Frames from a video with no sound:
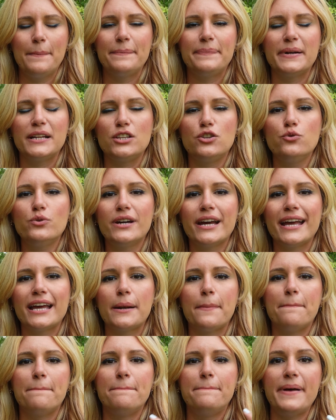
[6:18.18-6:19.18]
But you can get
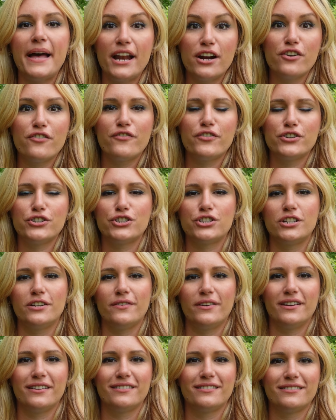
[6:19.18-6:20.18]
a better version of
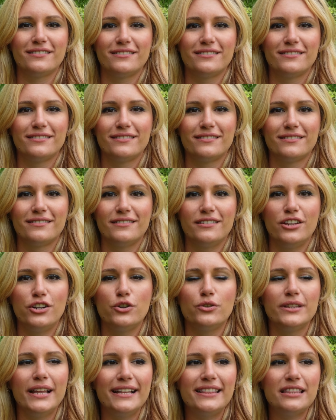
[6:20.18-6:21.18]
it. You
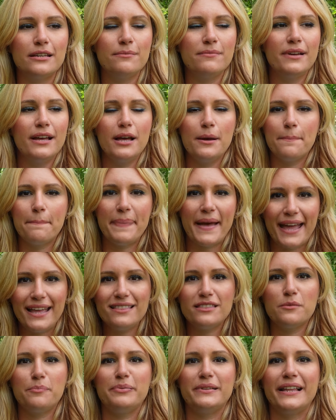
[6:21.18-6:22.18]
know, let them
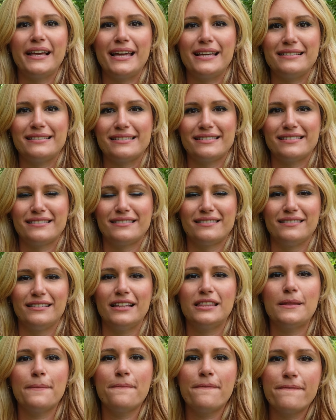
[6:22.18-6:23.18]
paint the place,
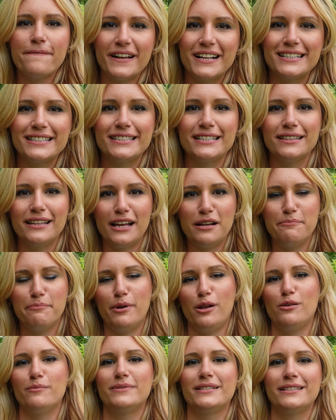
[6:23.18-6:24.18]
let them fix the light
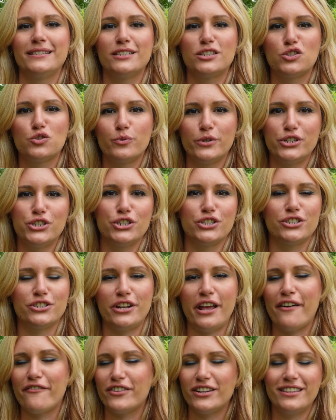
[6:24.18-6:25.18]
bulbs and the switches and
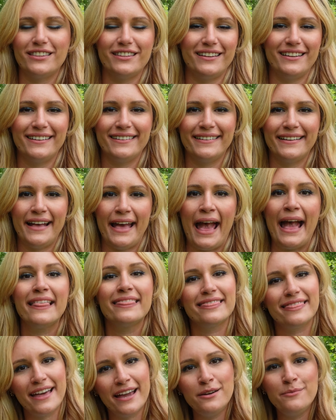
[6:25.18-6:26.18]
everything, and
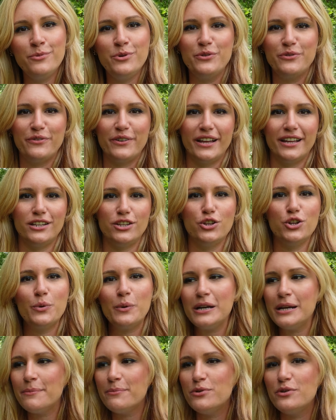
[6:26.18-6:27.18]
then move in. You don't
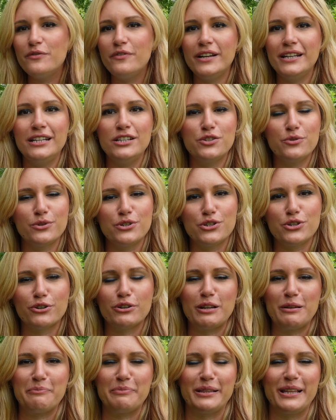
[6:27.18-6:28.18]
want to move in into a
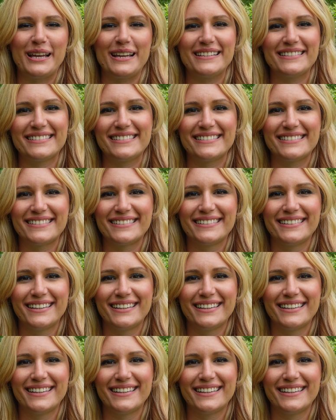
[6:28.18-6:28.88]
dirty place.